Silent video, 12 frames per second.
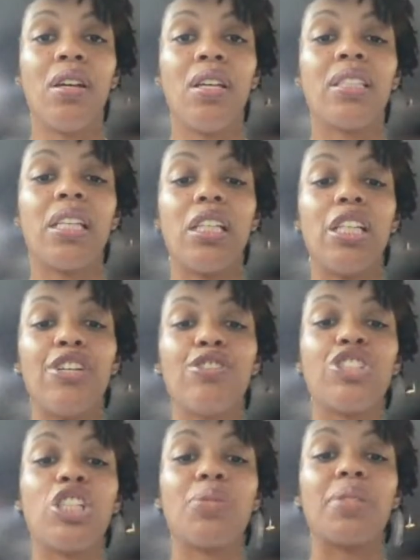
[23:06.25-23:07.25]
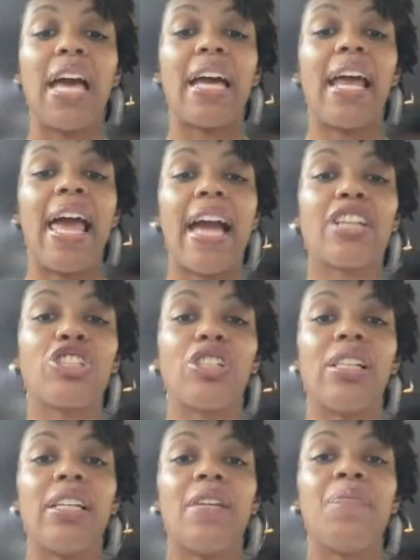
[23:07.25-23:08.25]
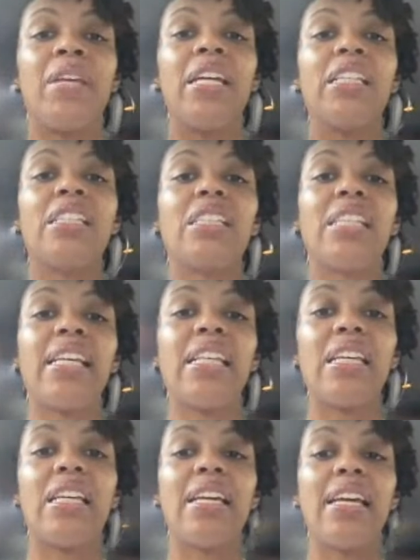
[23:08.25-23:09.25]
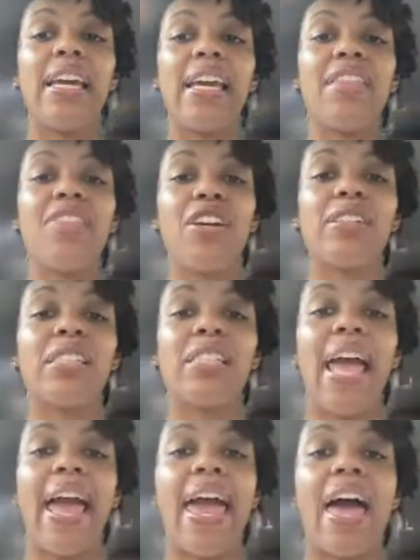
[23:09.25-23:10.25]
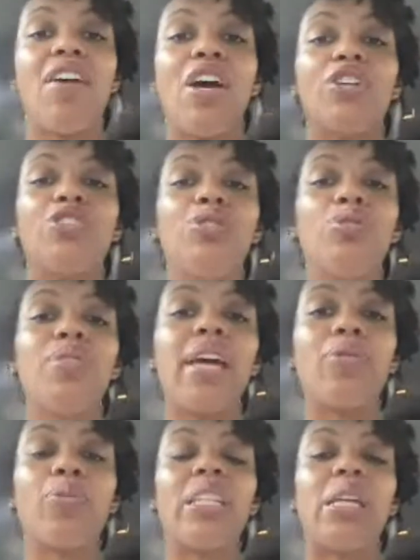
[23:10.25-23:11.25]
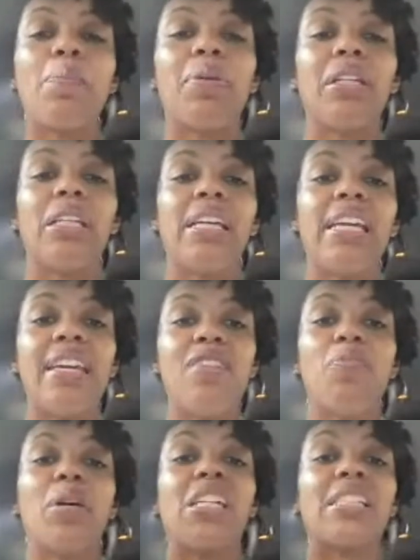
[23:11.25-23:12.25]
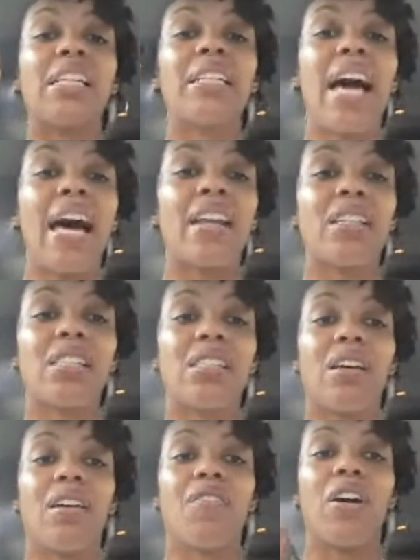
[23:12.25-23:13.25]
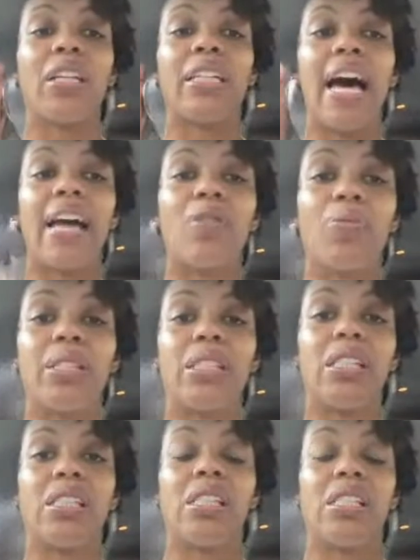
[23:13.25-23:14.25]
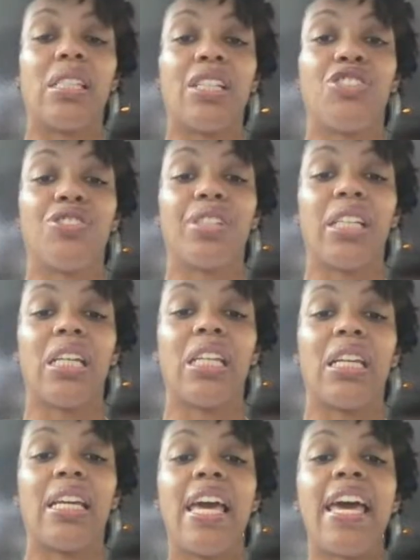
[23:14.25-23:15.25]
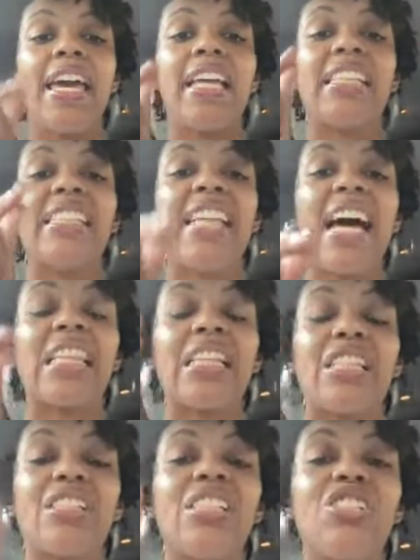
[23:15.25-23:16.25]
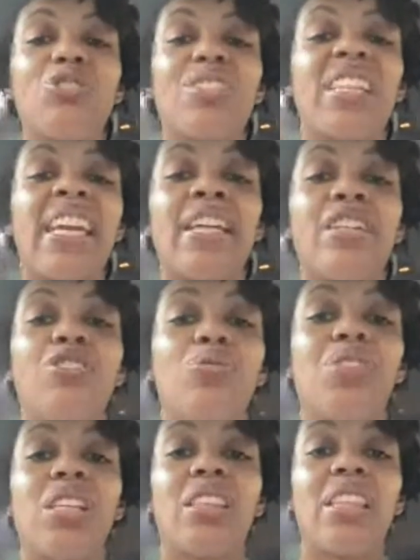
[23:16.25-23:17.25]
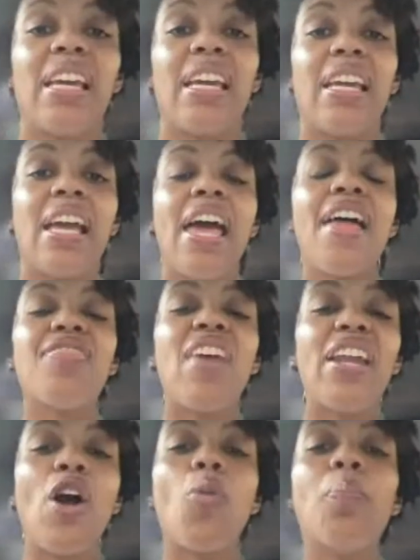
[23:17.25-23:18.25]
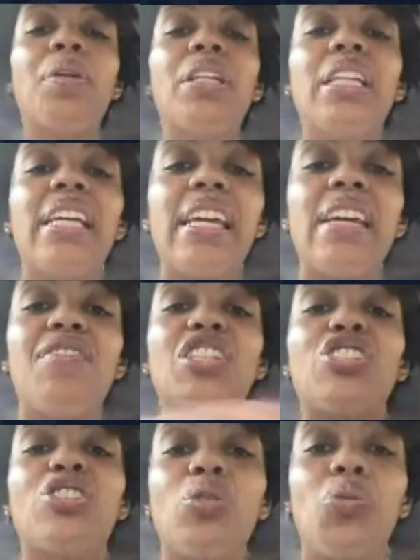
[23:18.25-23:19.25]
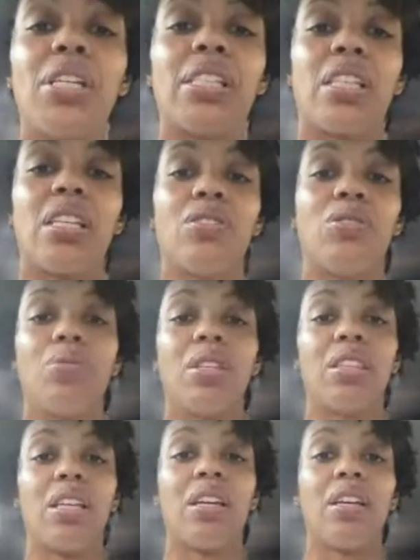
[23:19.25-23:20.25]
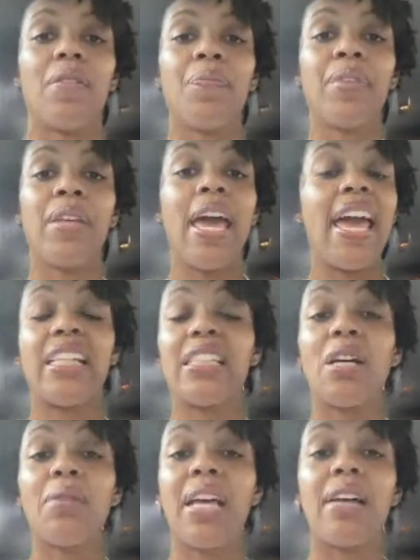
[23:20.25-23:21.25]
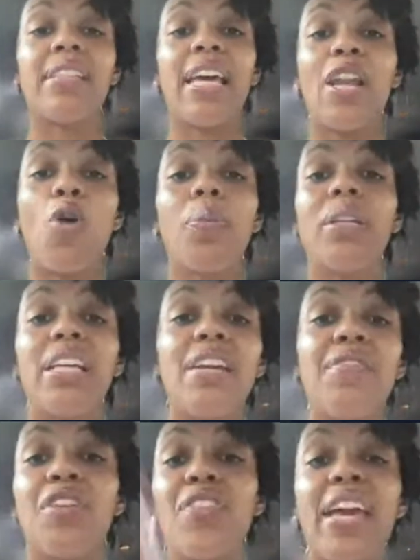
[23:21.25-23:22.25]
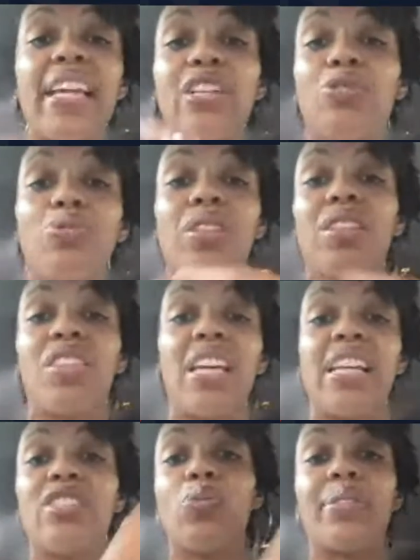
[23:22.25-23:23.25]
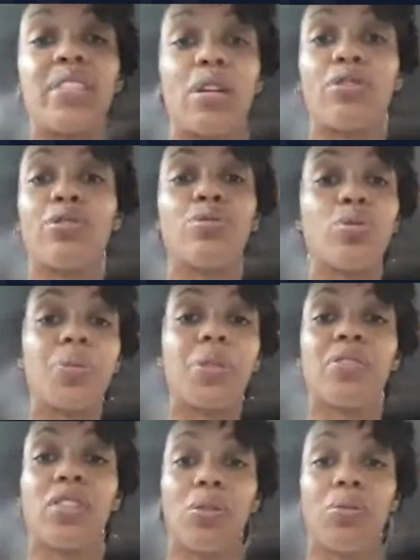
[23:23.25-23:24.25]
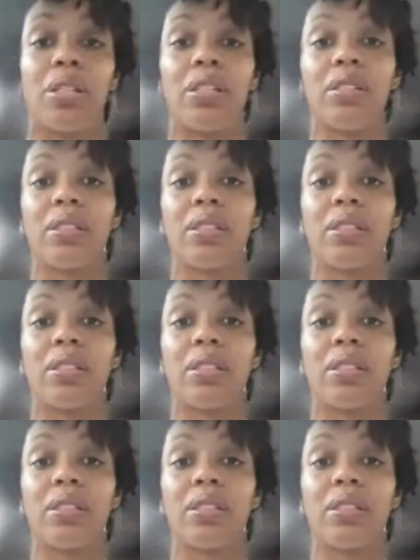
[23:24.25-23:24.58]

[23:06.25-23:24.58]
See, leadership's got to actually see in their staff, do they really believe? Because a lot of stuff, a lot of resistance that you're getting is not that the teachers can't do the thing. They don't believe the students can do the thing. And sometimes they don't believe that they can do the things with certain groups of students.